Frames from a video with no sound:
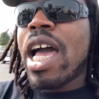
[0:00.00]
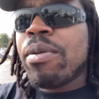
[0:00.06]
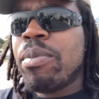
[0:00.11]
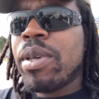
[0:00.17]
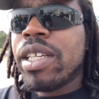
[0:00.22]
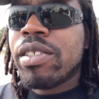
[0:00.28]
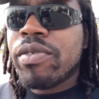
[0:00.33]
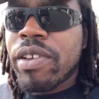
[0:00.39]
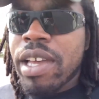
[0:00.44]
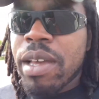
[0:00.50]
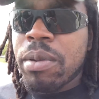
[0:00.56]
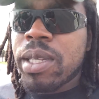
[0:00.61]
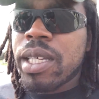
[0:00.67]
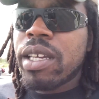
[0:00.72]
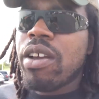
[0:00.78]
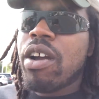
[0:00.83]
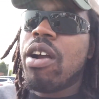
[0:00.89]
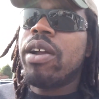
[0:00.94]
Beast family,
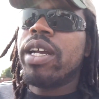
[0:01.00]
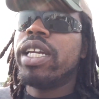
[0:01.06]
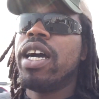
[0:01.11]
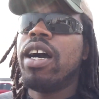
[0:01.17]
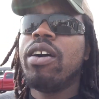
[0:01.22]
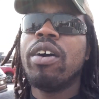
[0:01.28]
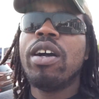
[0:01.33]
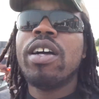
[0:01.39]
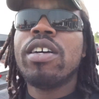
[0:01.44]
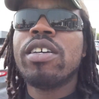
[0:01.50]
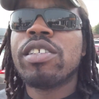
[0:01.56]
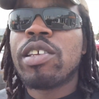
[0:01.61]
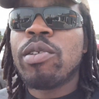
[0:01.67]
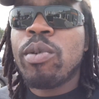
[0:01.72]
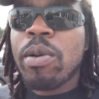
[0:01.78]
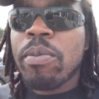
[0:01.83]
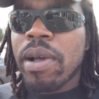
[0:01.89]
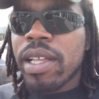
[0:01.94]
you already know. So
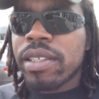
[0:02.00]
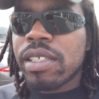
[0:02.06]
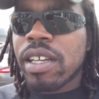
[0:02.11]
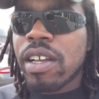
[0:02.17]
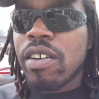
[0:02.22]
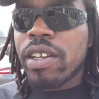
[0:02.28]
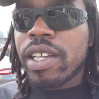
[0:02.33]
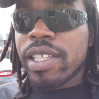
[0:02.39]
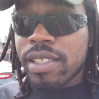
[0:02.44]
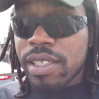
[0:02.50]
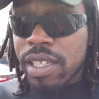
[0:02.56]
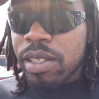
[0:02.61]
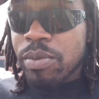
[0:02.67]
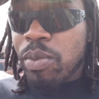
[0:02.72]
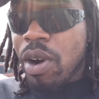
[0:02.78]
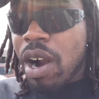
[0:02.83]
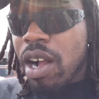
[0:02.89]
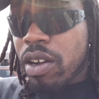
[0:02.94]
we're about to go get this
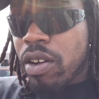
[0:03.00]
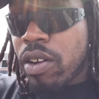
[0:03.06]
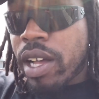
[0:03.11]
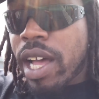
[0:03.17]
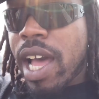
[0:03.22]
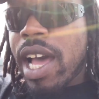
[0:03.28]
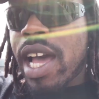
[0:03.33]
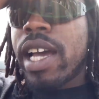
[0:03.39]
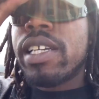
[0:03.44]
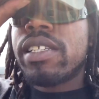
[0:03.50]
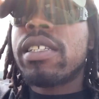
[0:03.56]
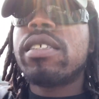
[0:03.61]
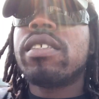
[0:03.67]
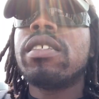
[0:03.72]
Bronco, guys.